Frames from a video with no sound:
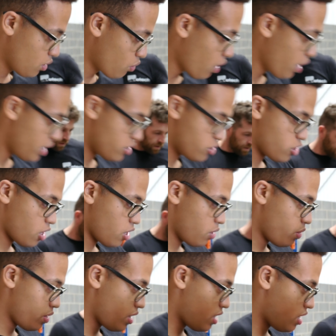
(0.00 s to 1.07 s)
Right,
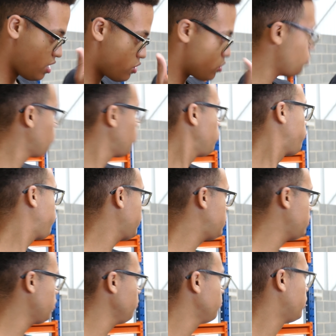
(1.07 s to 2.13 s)
so it's all fitted
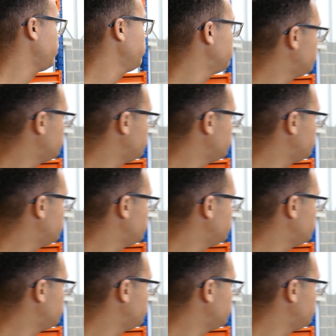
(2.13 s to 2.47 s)
on, right?